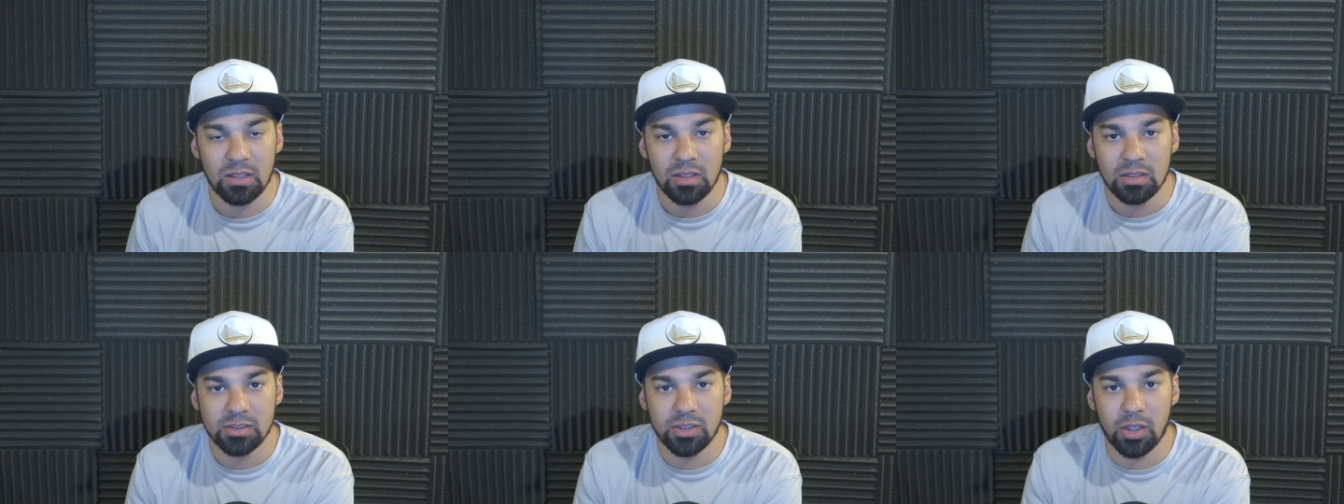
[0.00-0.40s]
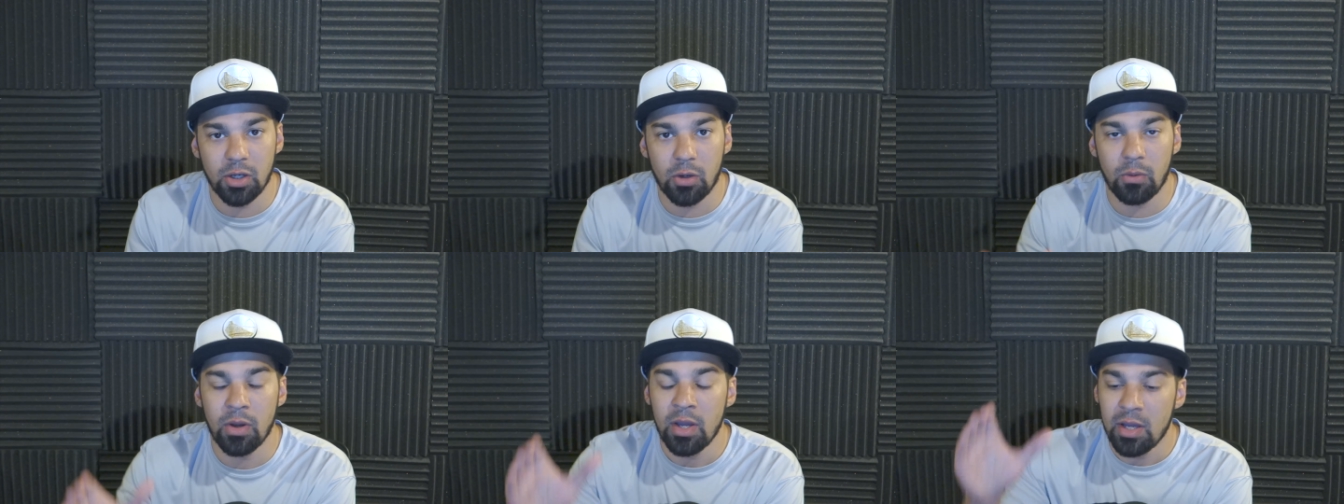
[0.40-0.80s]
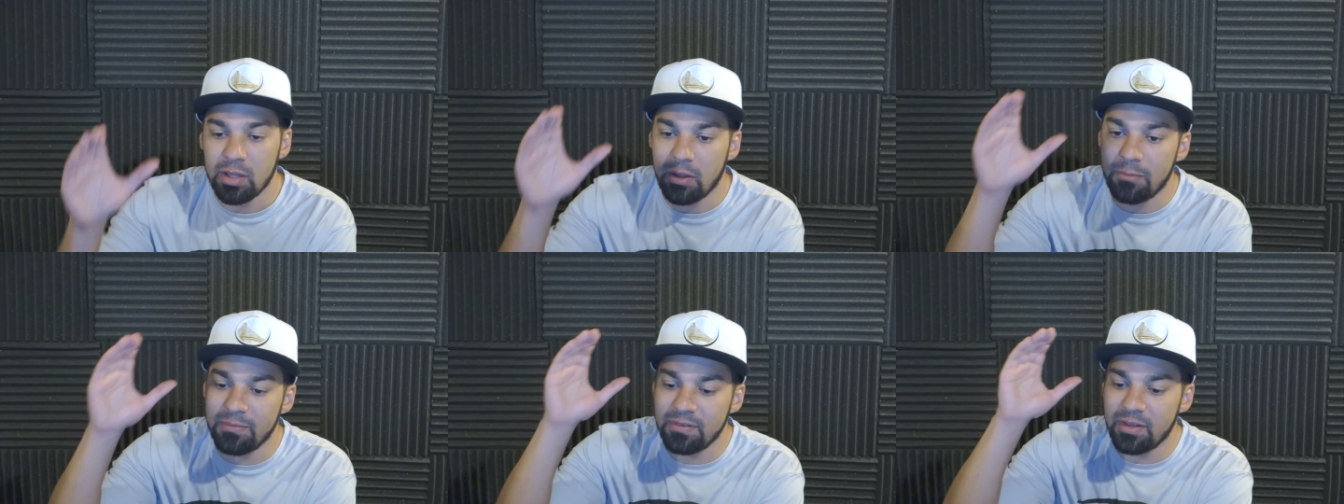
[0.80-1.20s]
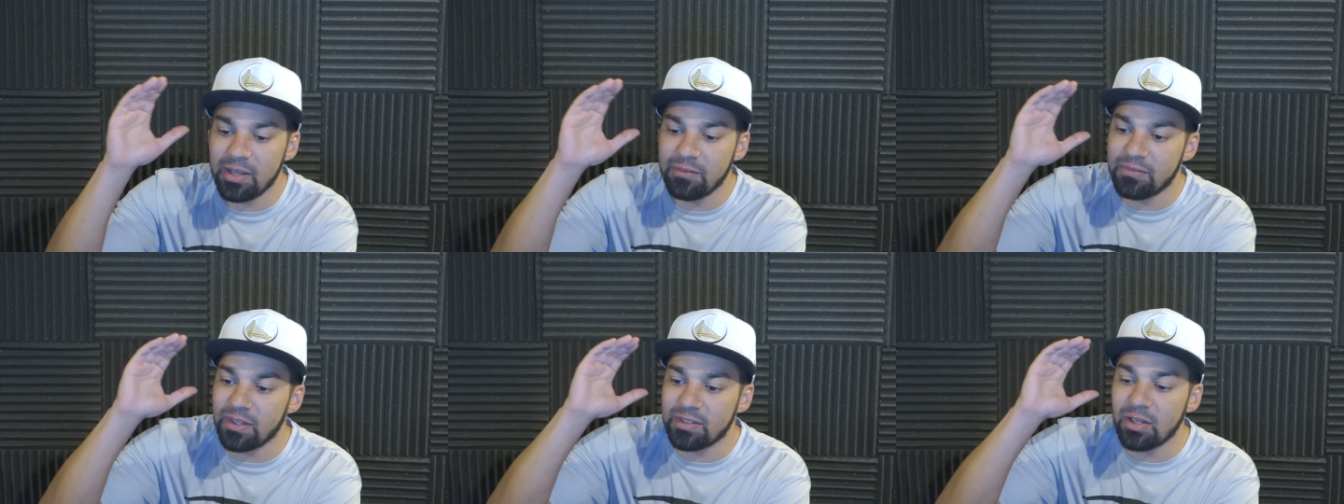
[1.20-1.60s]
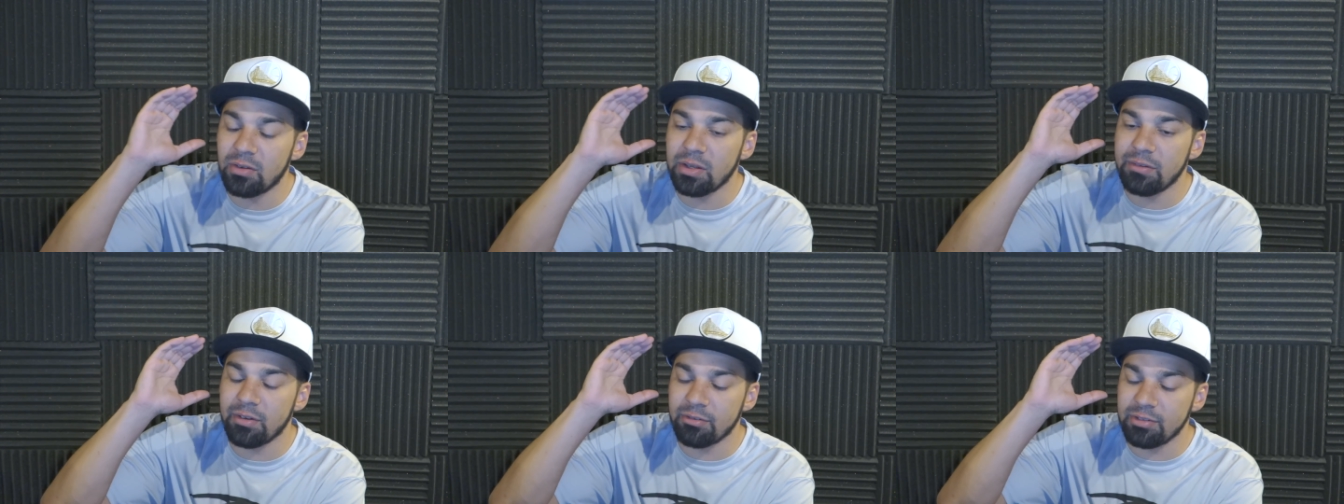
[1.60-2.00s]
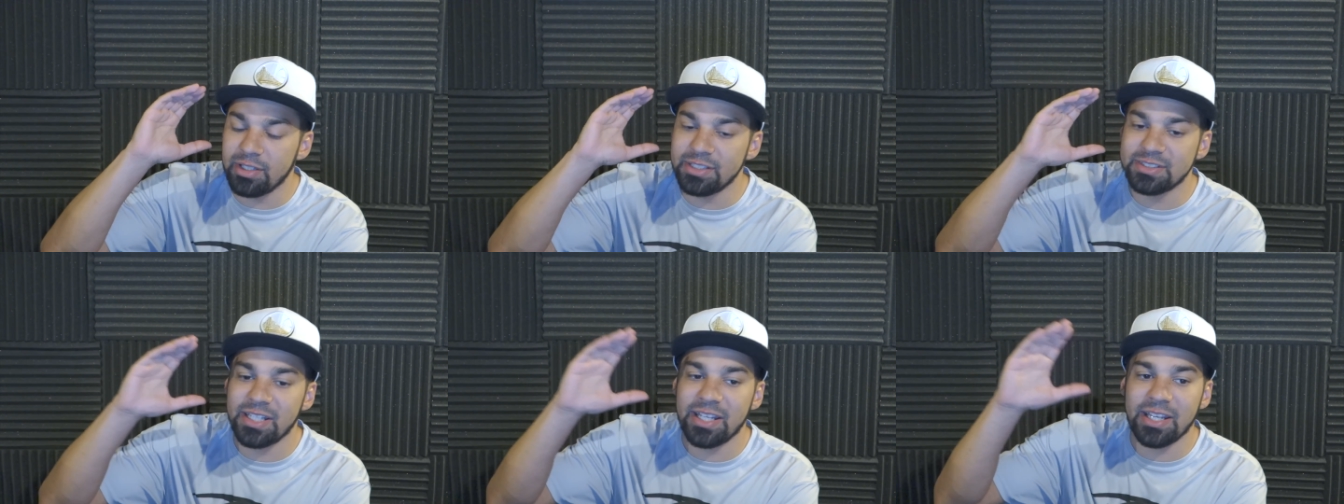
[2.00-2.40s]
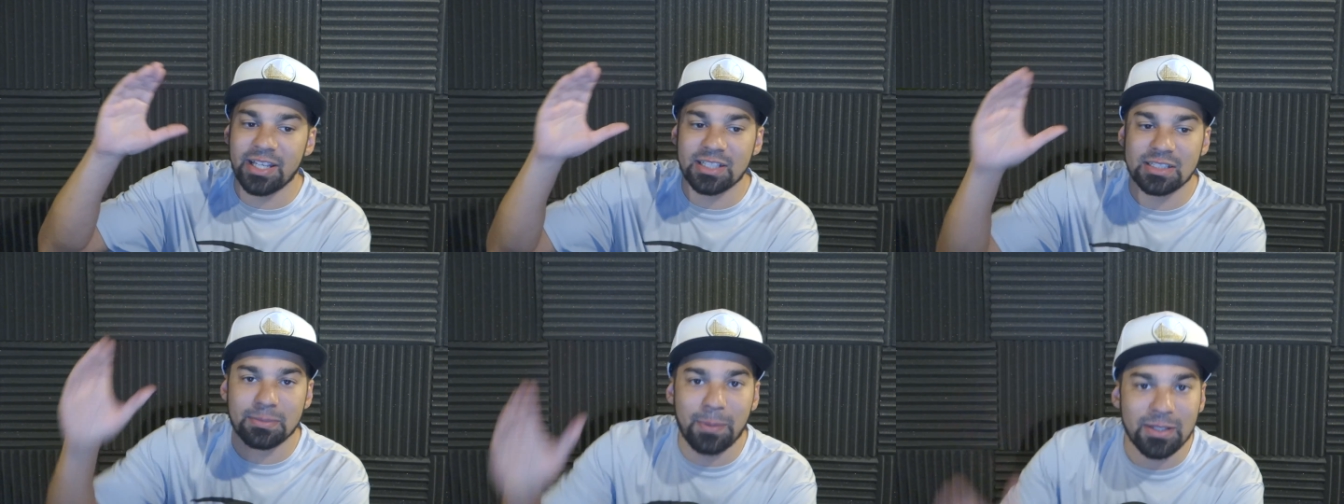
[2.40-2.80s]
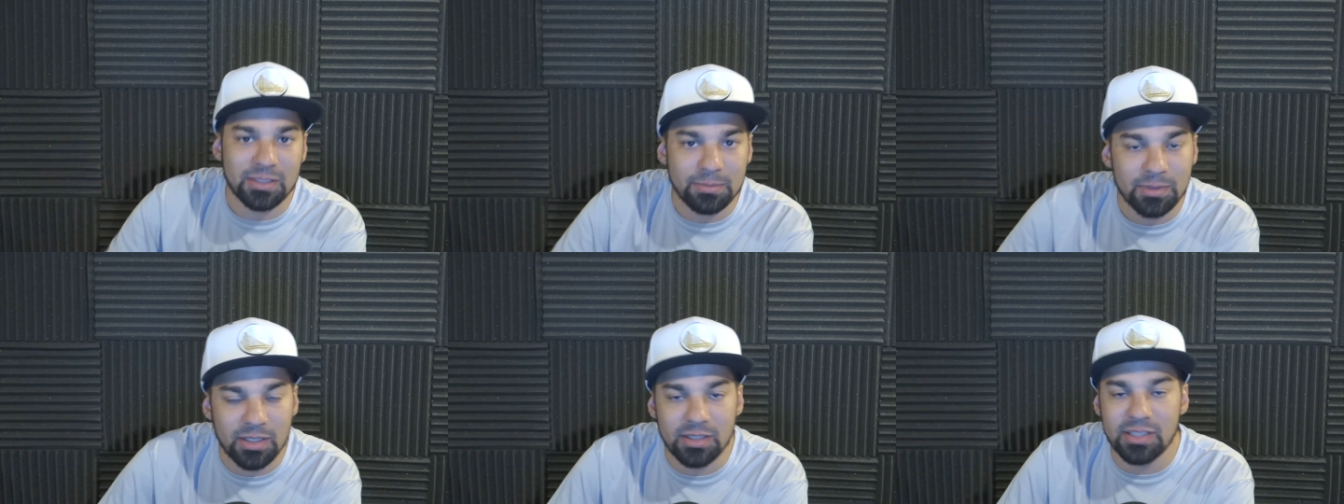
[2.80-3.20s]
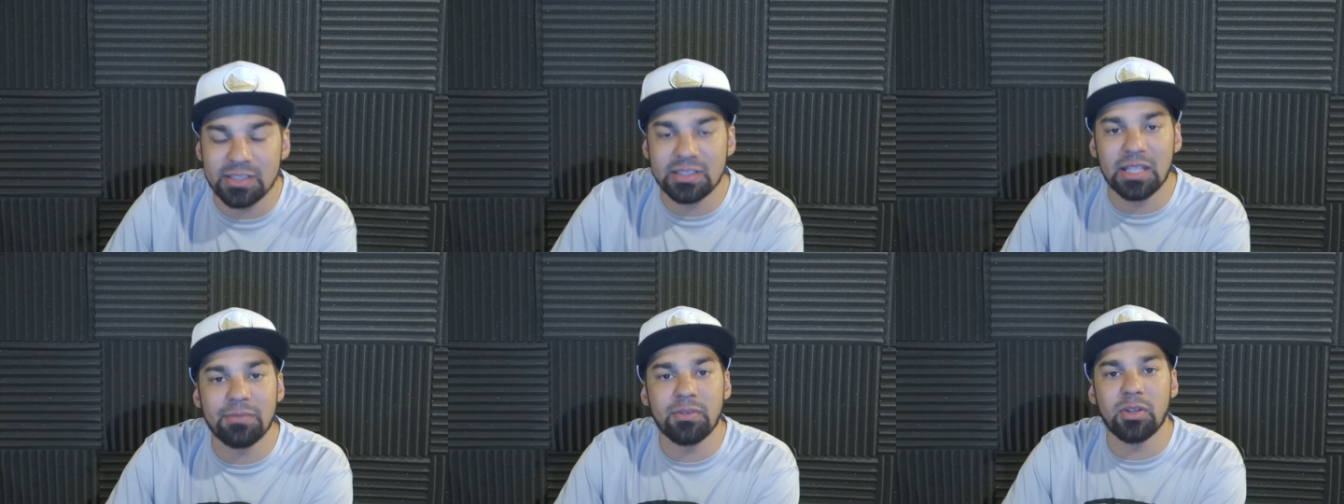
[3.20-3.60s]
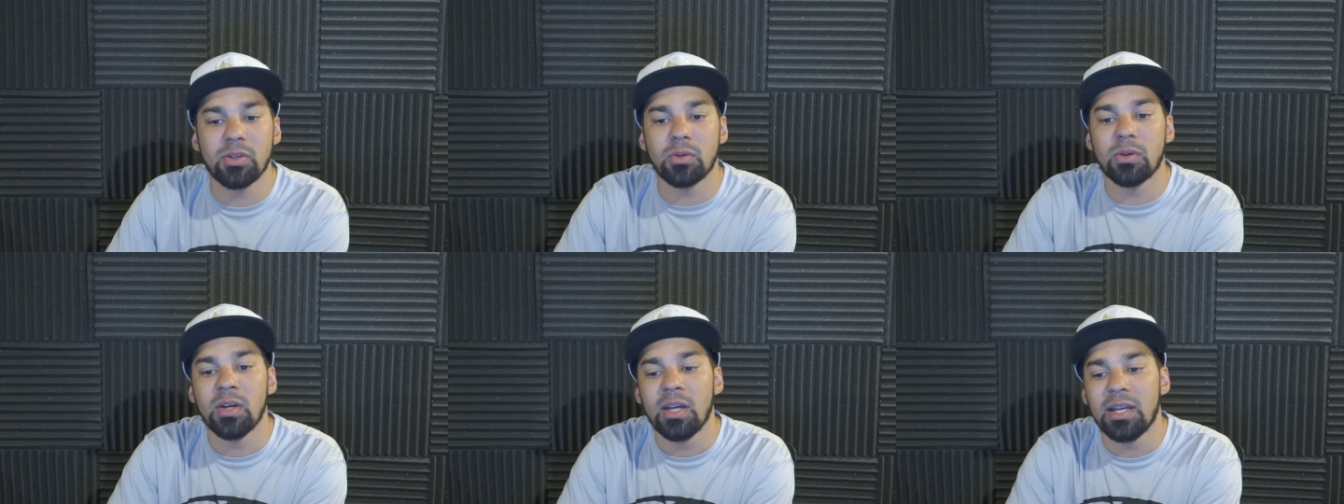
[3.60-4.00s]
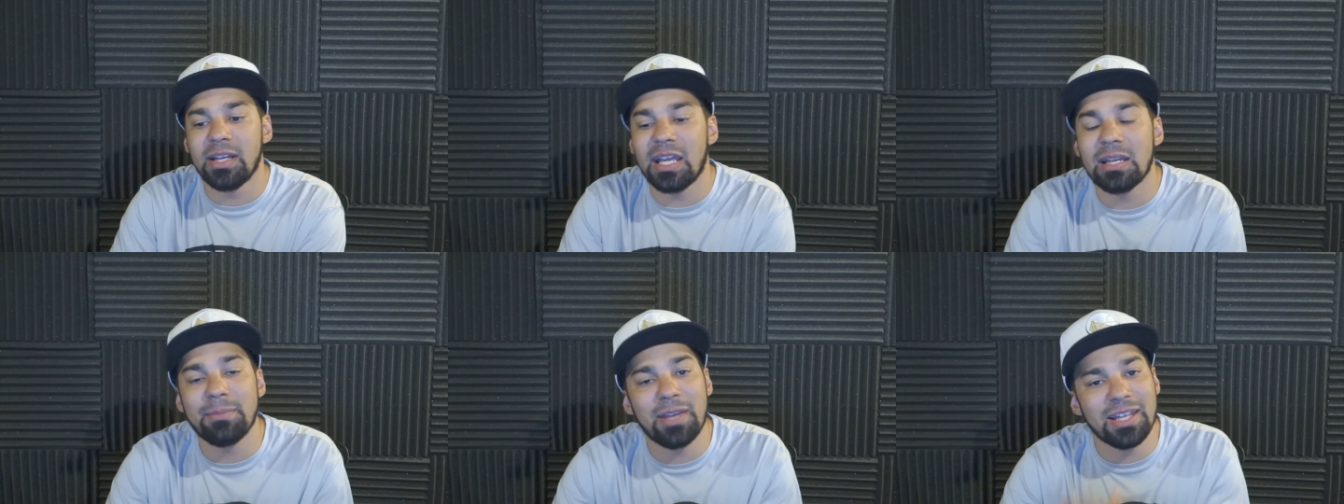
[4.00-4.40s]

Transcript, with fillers: So um, if they don't give you a release date, expect them to at least give you an anime